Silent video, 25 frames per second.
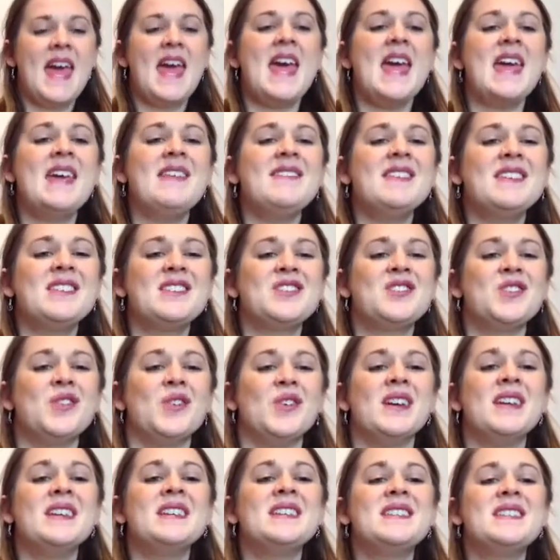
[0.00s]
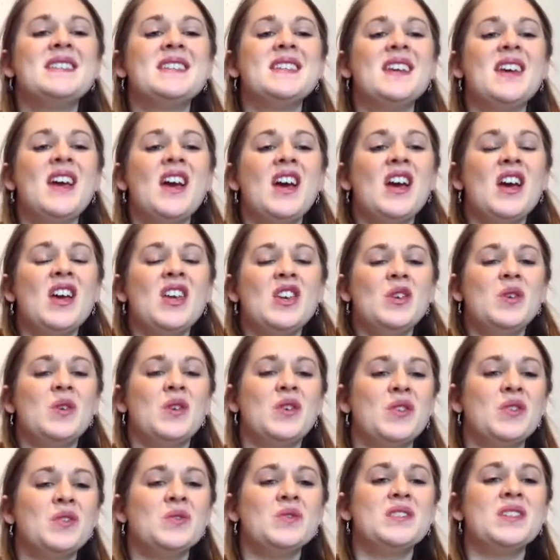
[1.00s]
In this choice, you
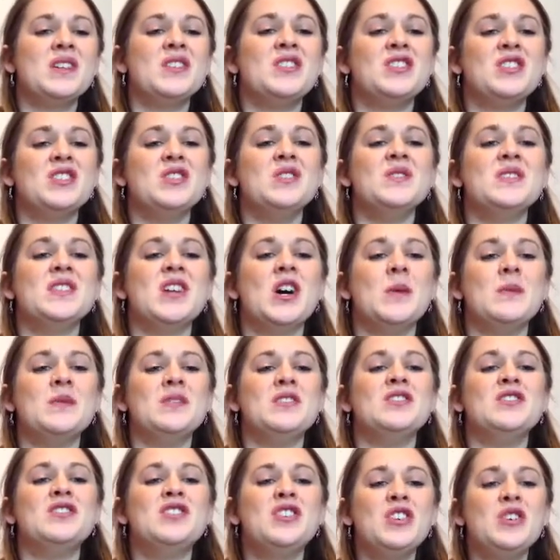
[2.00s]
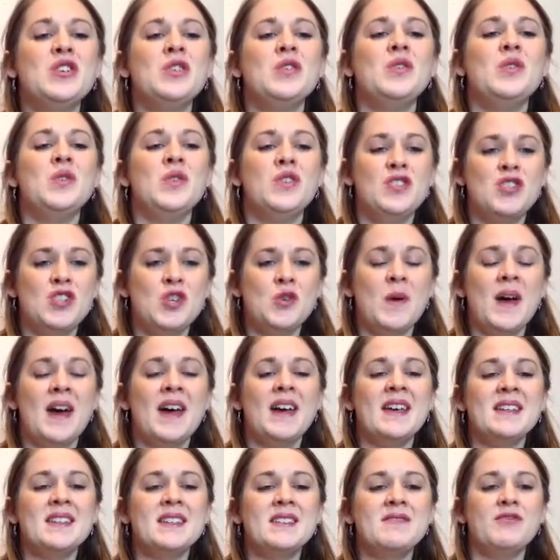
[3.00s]
can also choose up to 2
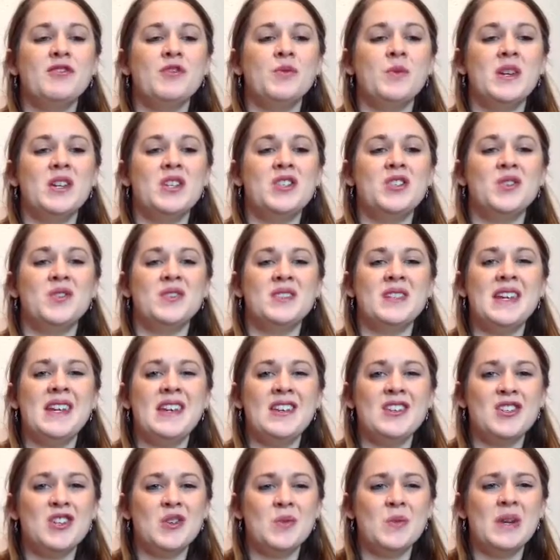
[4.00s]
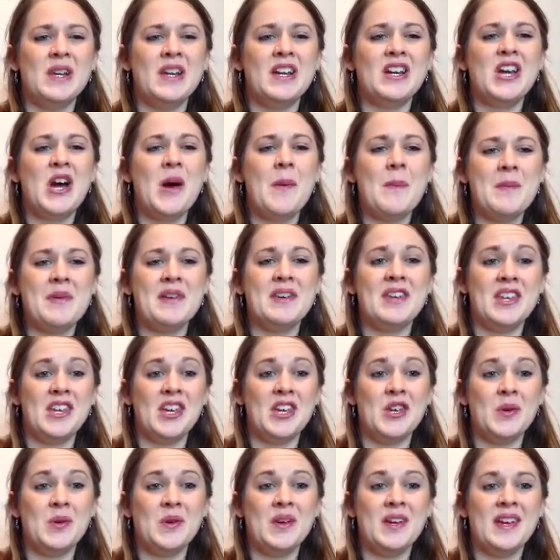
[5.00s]
duets for which your teacher will accompany
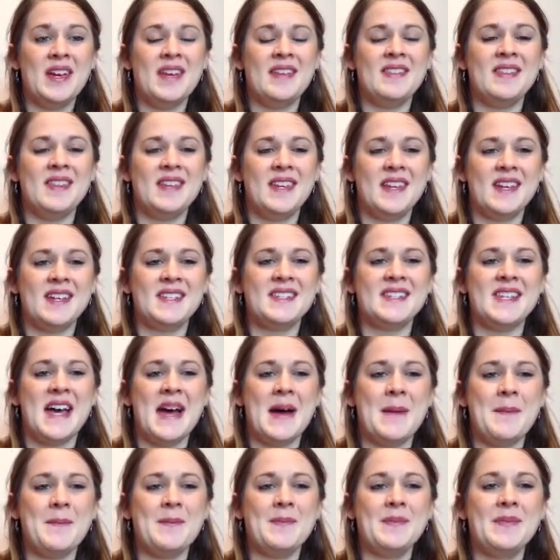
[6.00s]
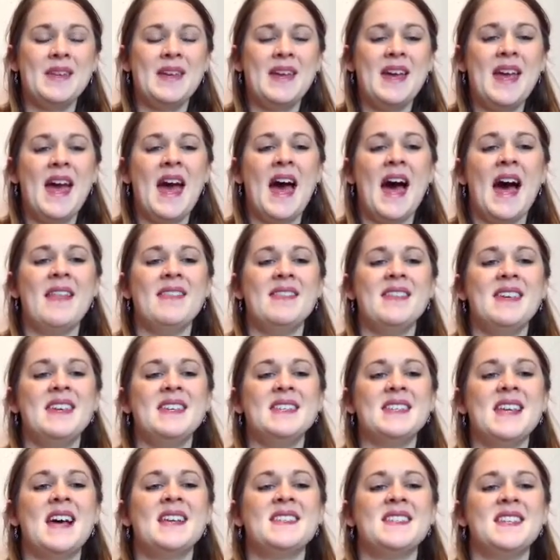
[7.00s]
you in the exam, and these,
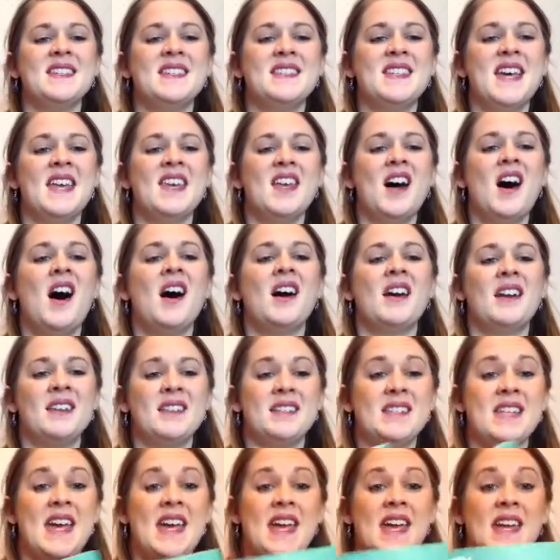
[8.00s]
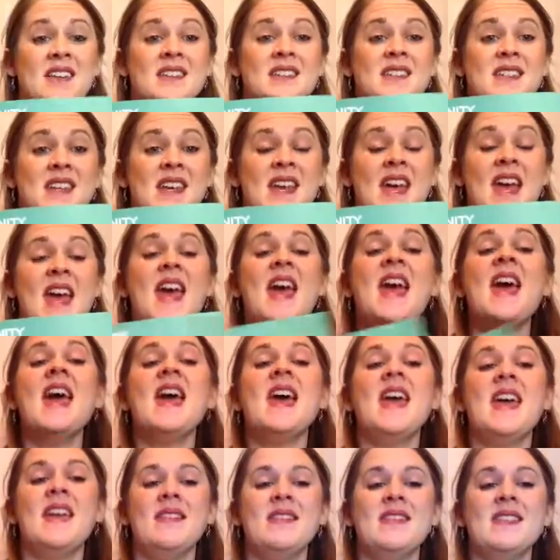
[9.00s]
as I said, are contained
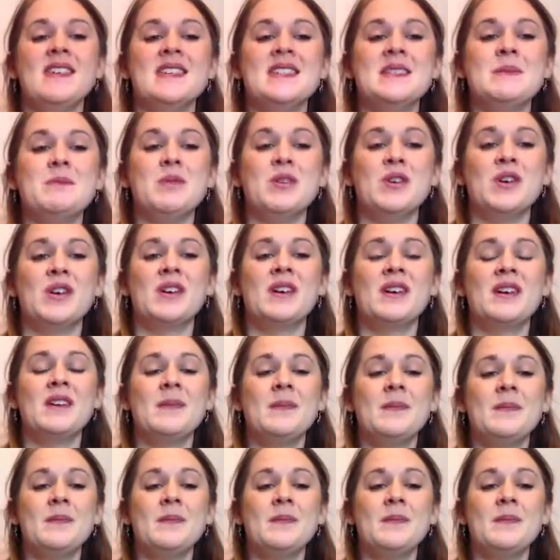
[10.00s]
in this book.